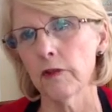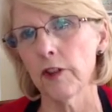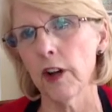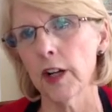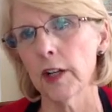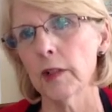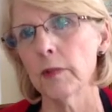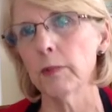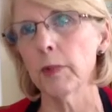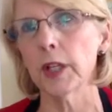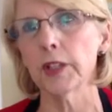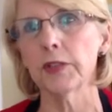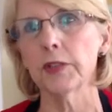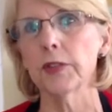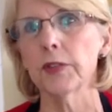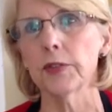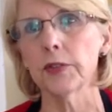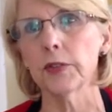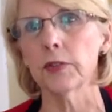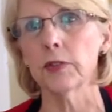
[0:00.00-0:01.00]
find
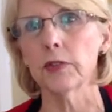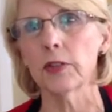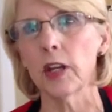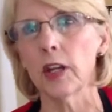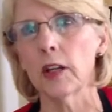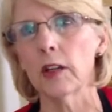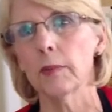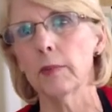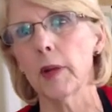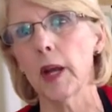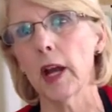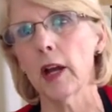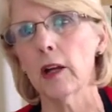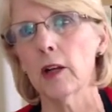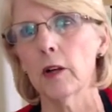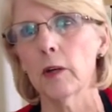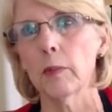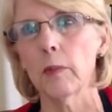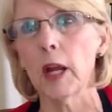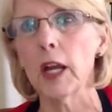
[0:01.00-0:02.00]
buses and take them
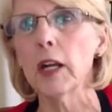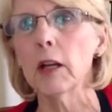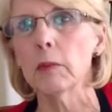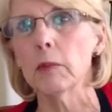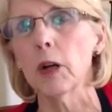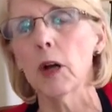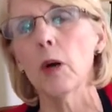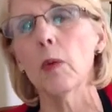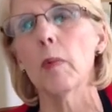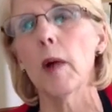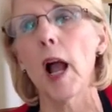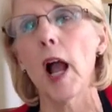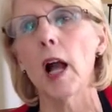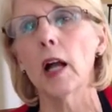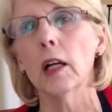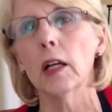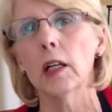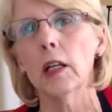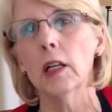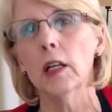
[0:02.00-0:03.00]
back or make them go
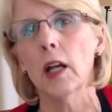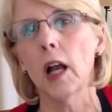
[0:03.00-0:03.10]
back.